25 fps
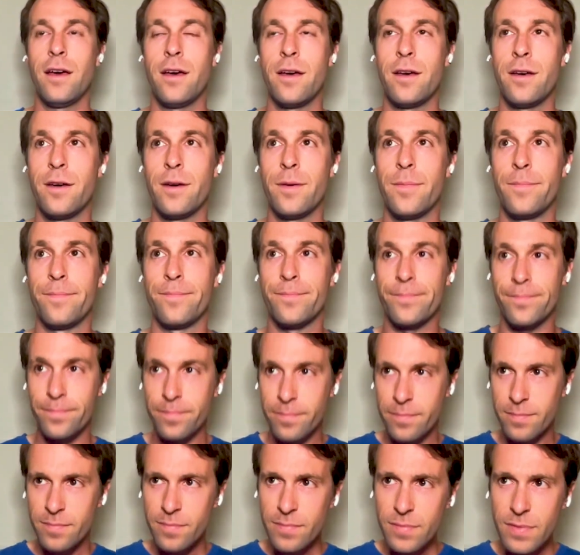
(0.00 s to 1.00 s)
um,
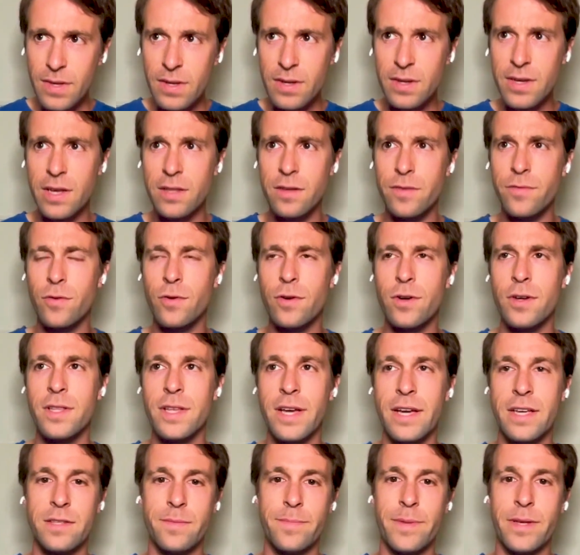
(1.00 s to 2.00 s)
kind of
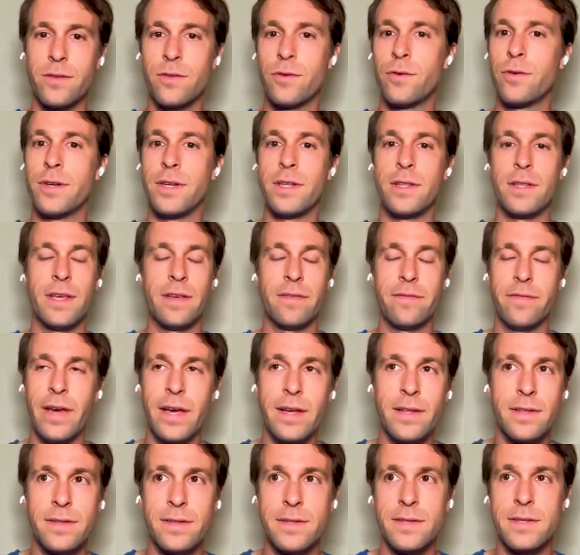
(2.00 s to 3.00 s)
organized Bitcoin
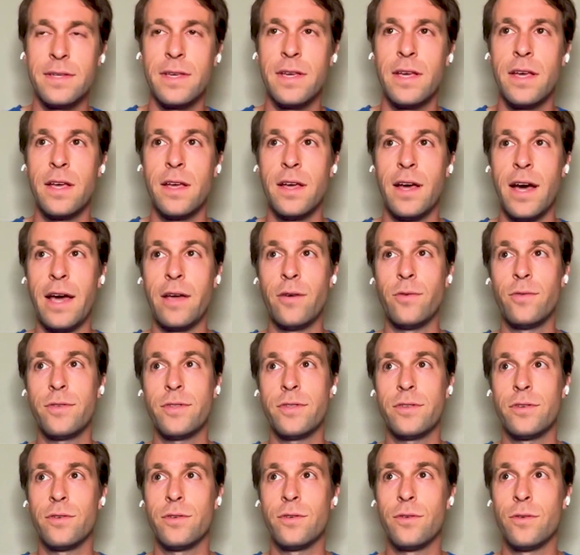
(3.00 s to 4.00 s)
events. I
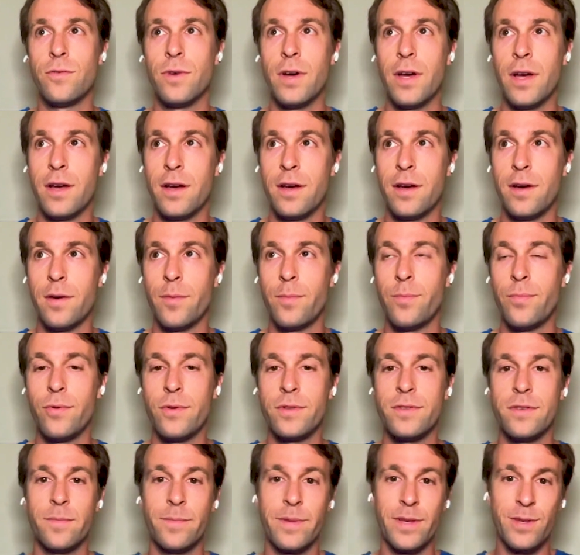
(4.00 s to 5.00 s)
also uh,
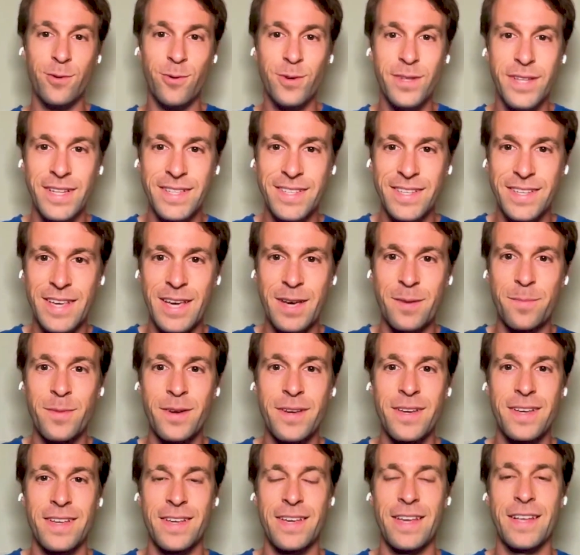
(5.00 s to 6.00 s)
bought a Bitcoin ATM
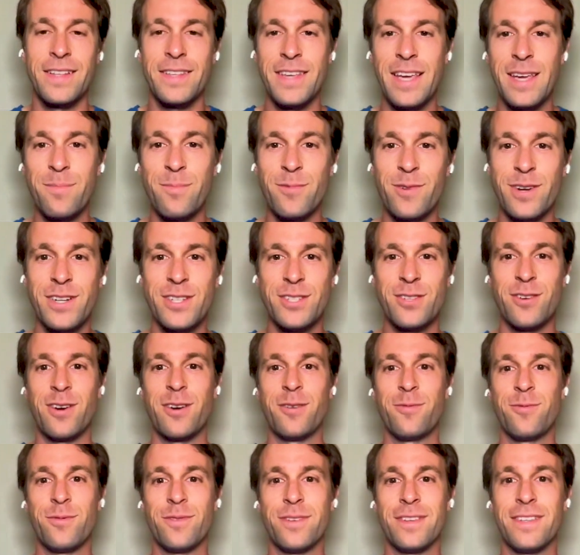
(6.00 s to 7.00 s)
in Cambridge, so I
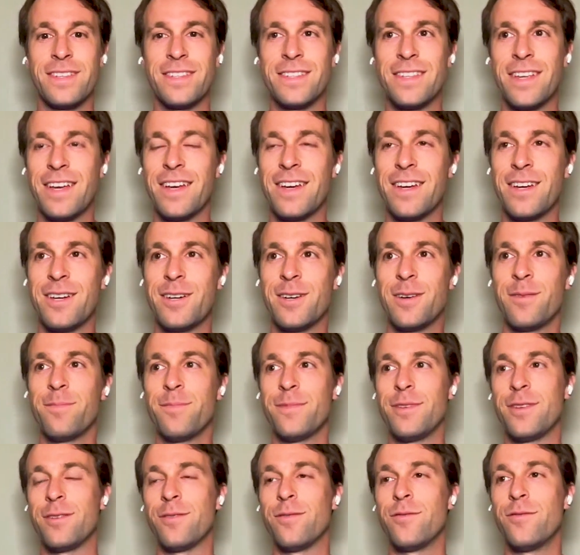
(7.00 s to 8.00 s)
was uh,
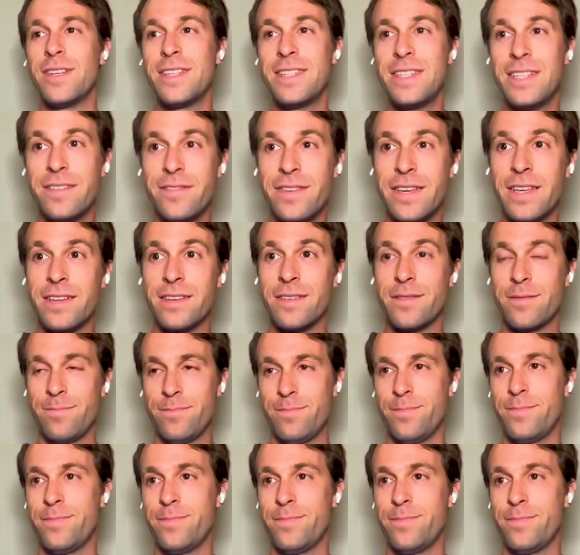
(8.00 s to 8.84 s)
you know receiving